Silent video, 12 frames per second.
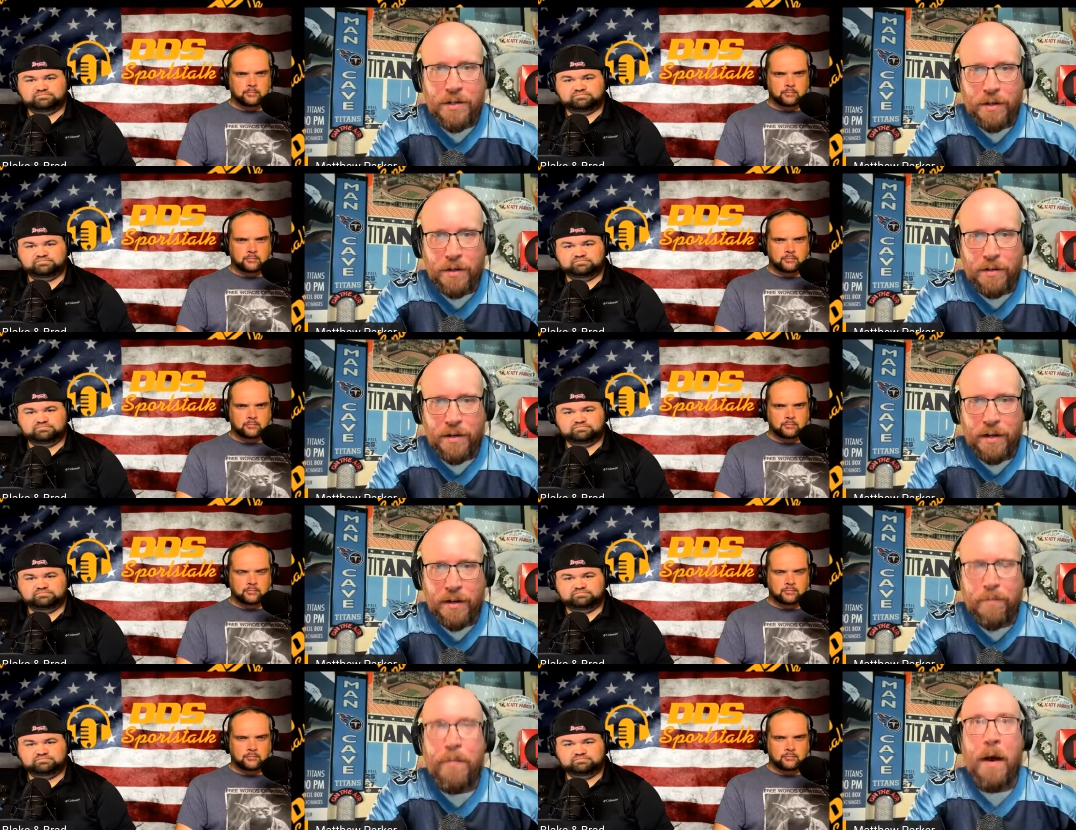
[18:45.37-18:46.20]
Speaker 1: year is going
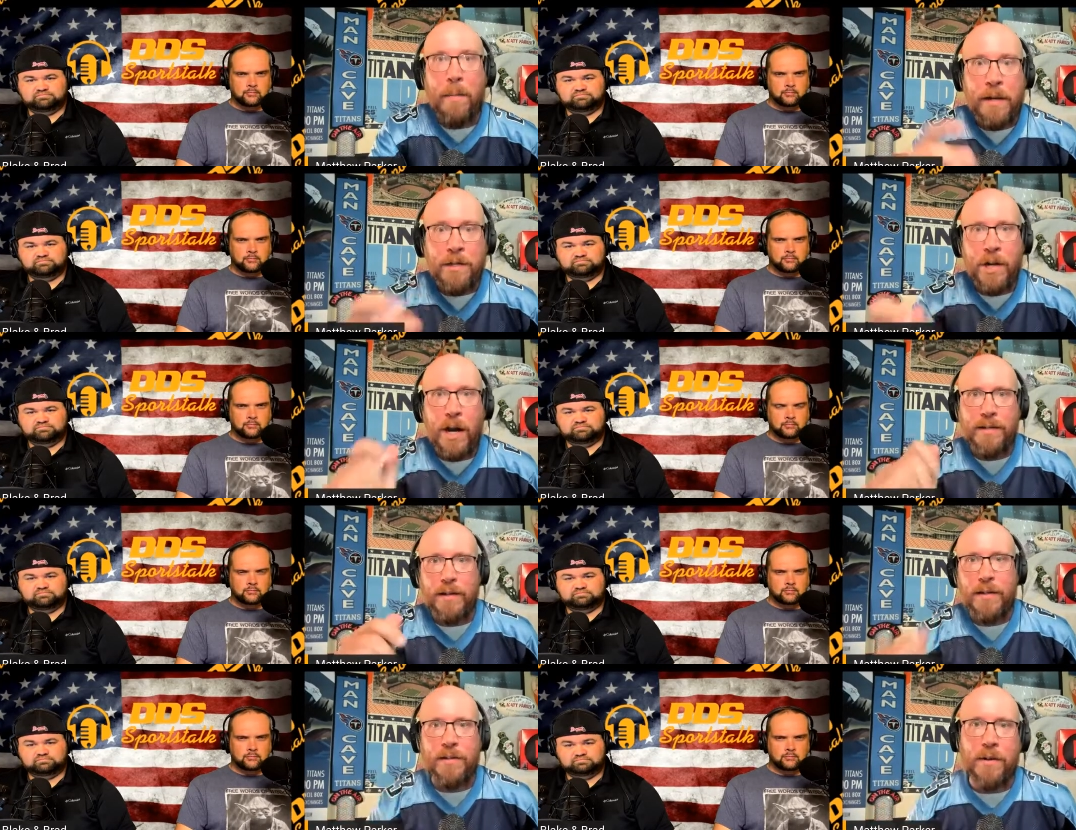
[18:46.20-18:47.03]
to get Ben
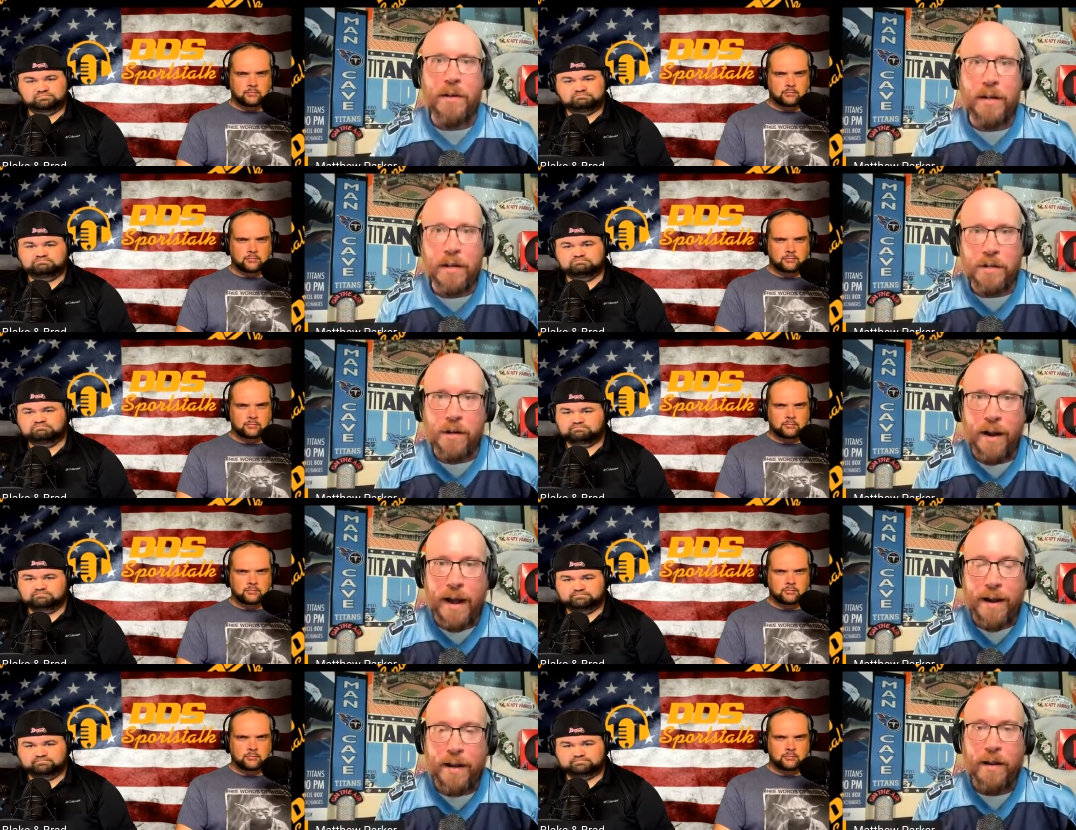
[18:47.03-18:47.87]
Johnson is going to get a
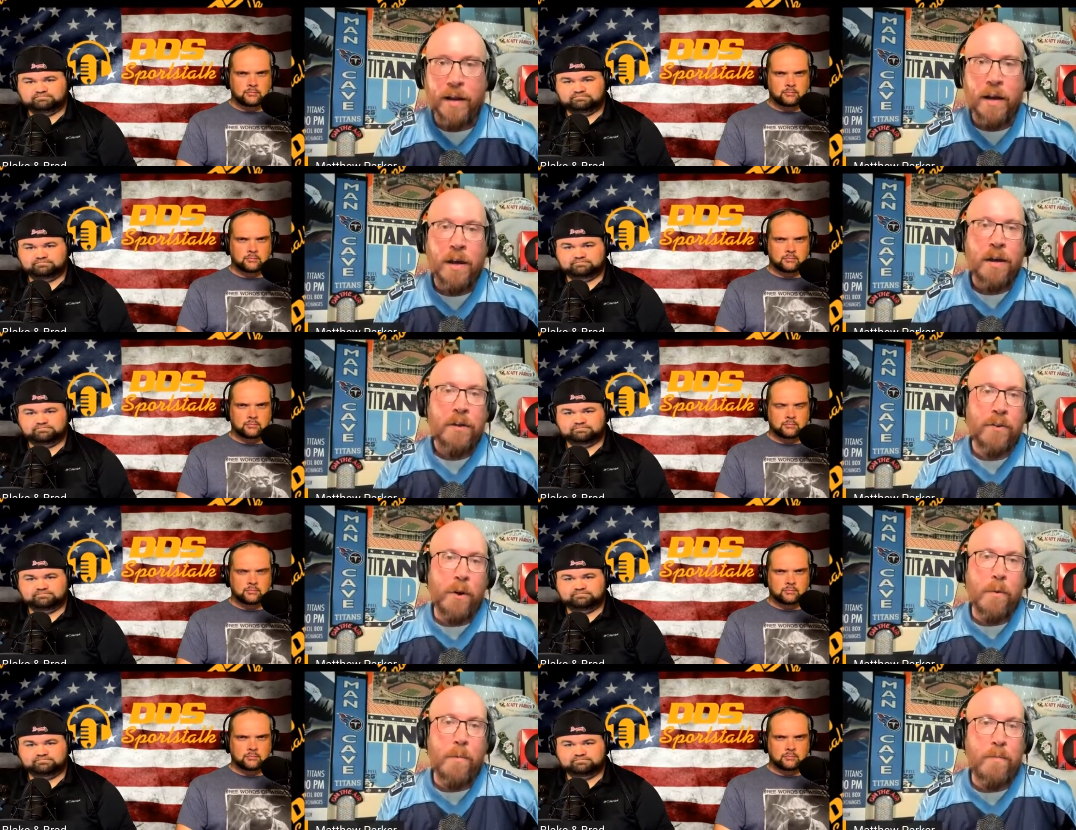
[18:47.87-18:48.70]
shot at it.
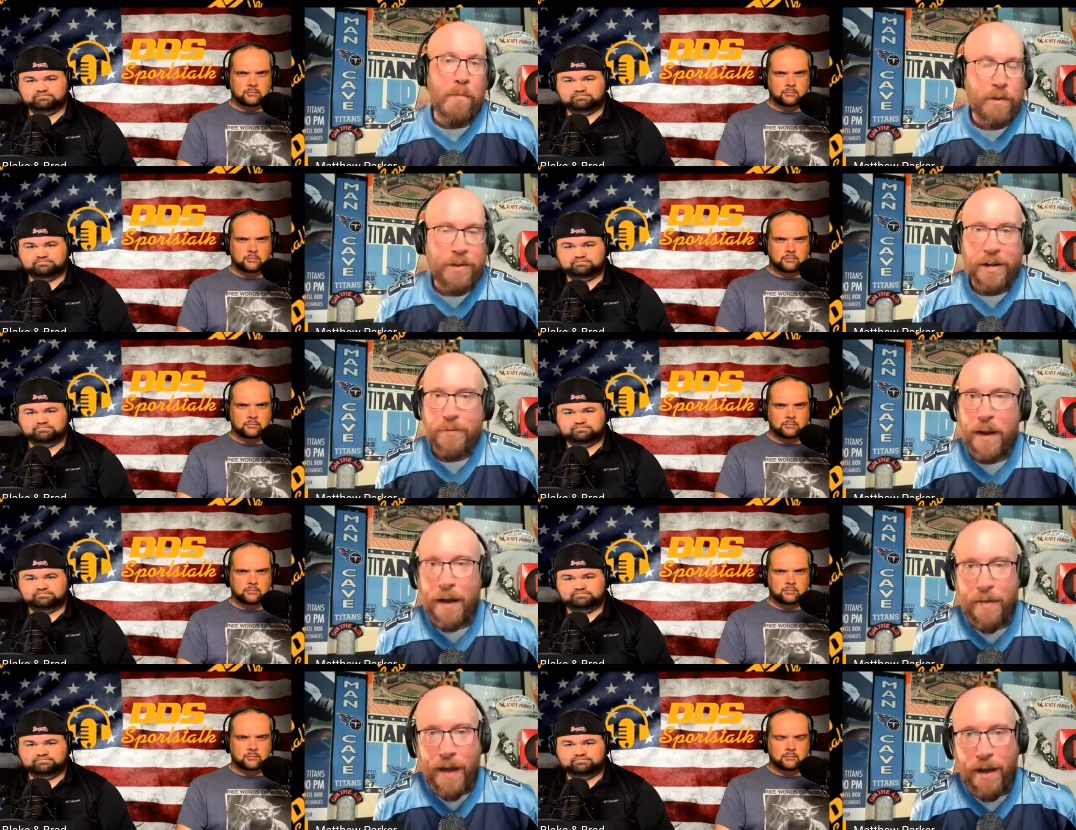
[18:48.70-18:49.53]
So just
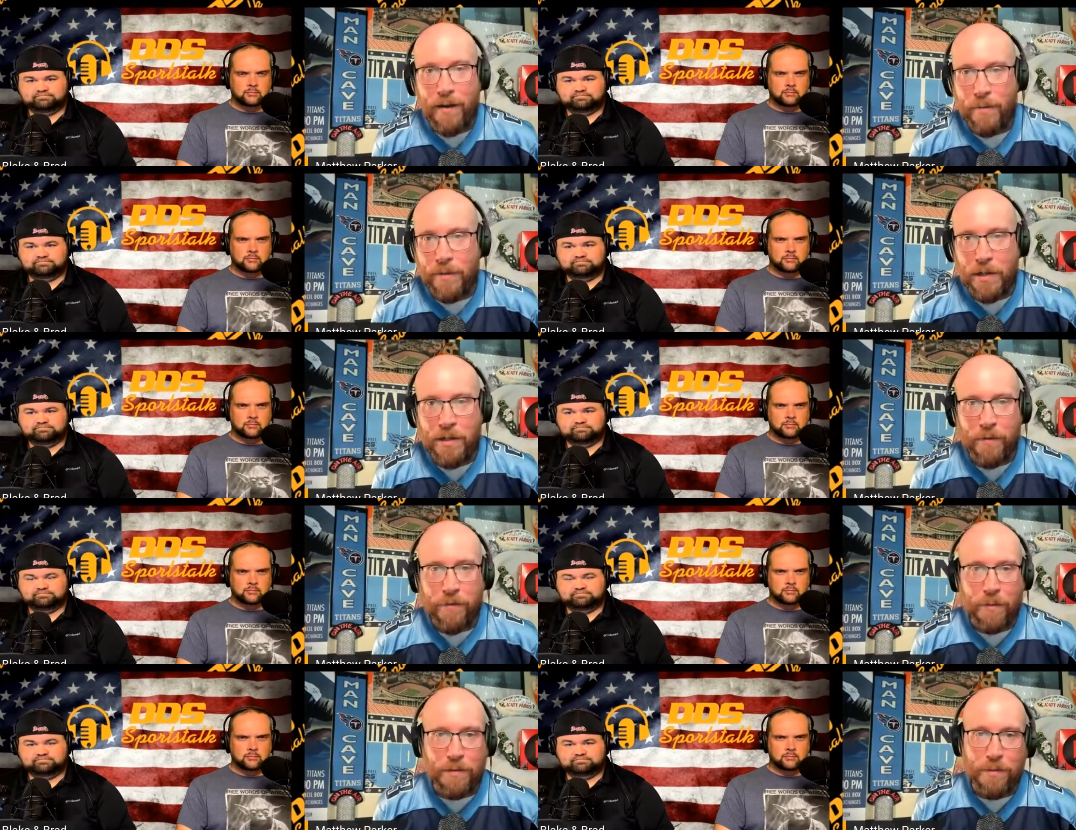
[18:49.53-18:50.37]
by that,
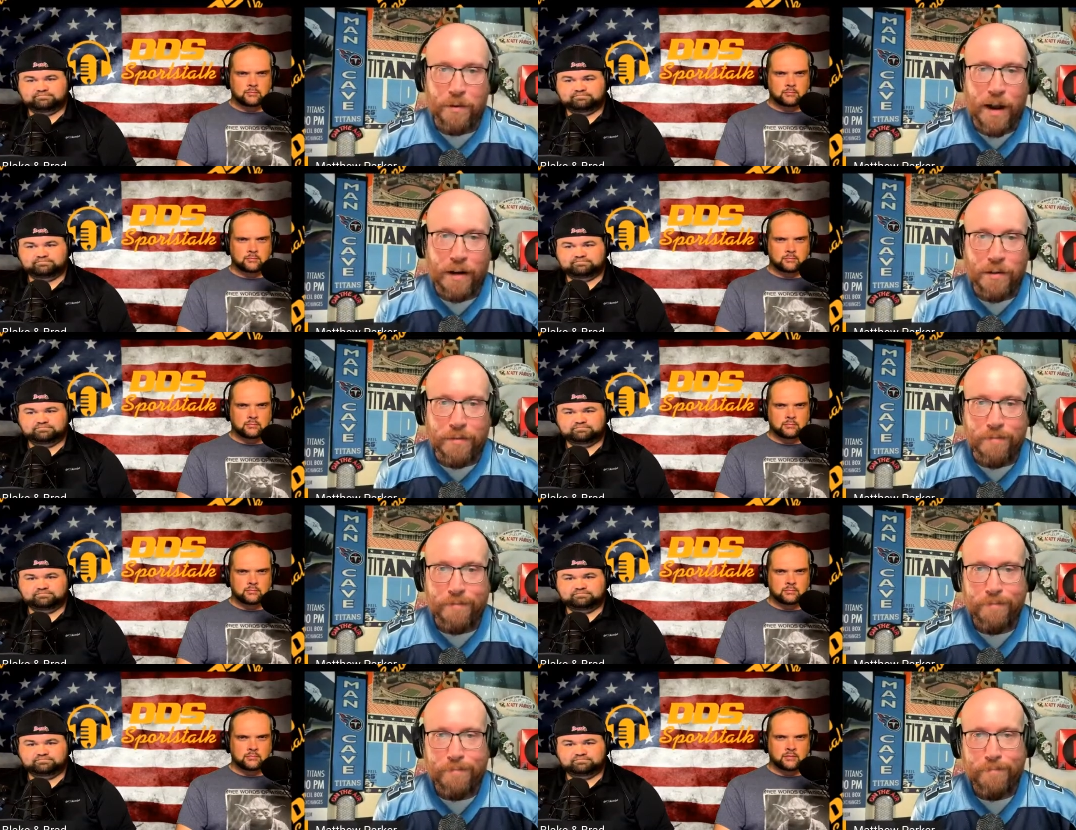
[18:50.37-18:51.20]
addition from subtraction.
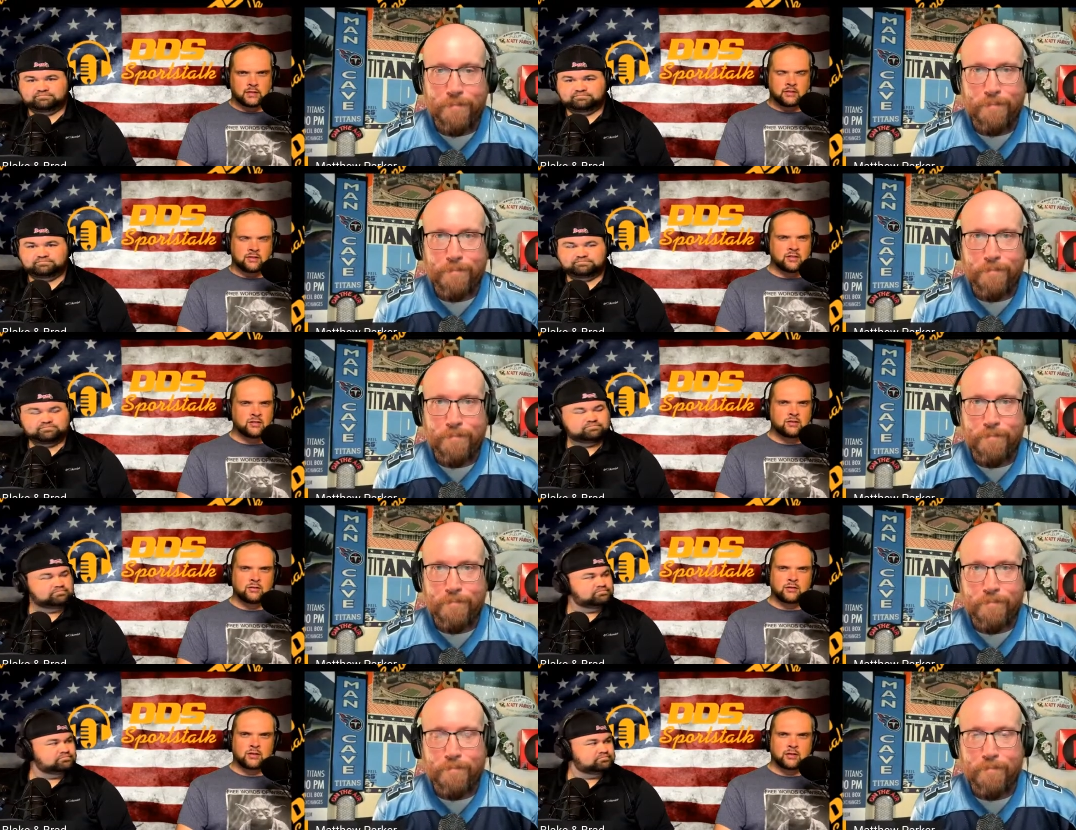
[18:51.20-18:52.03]
Speaker 2: And since you
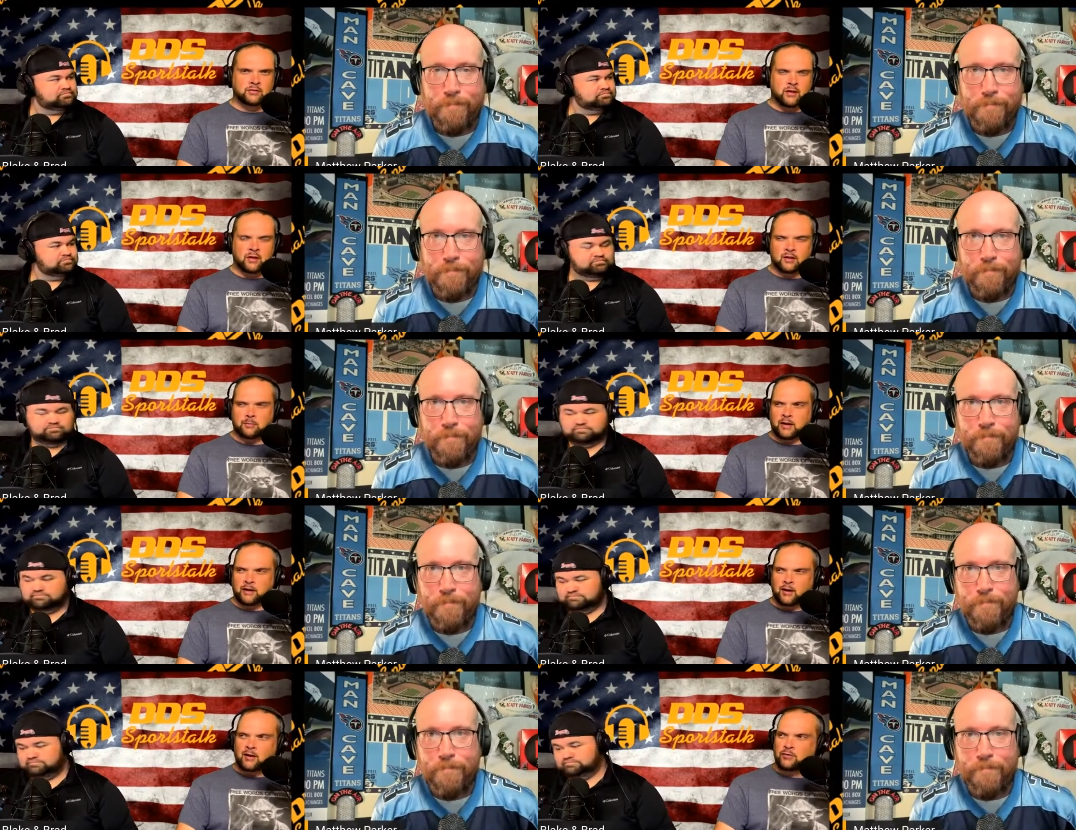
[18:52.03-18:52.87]
love talking about
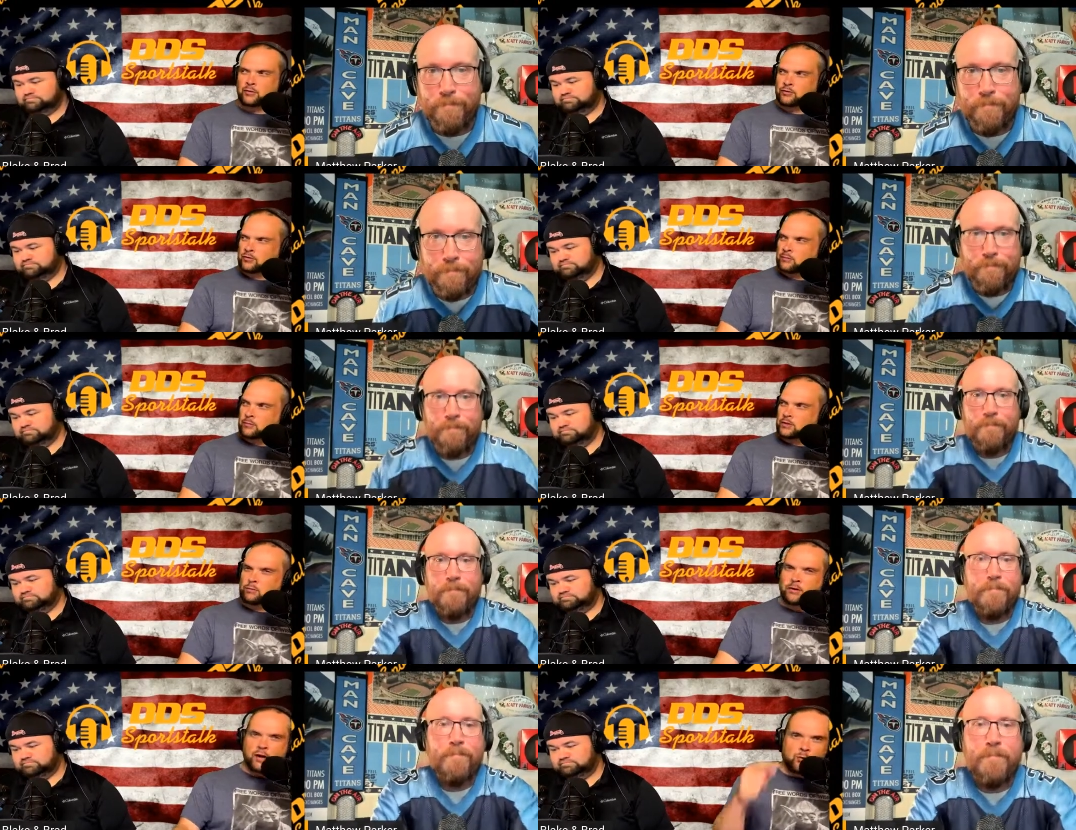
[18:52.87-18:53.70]
awful so much, we're
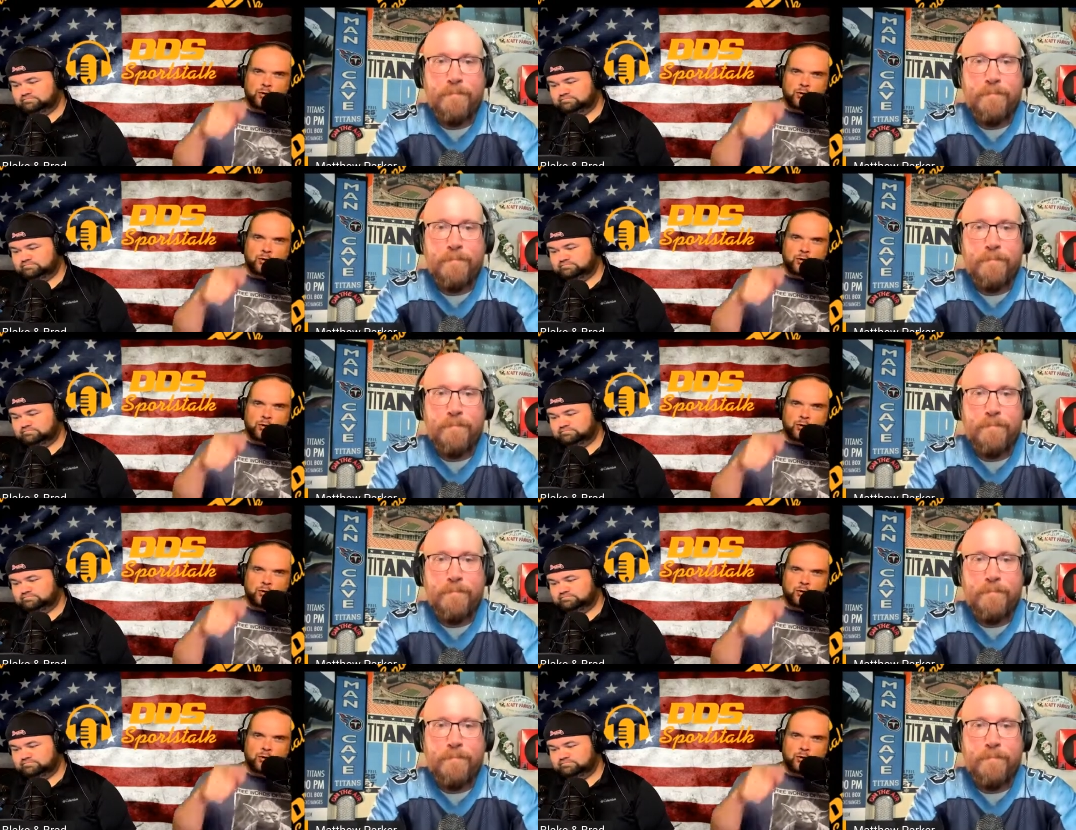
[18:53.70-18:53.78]
going to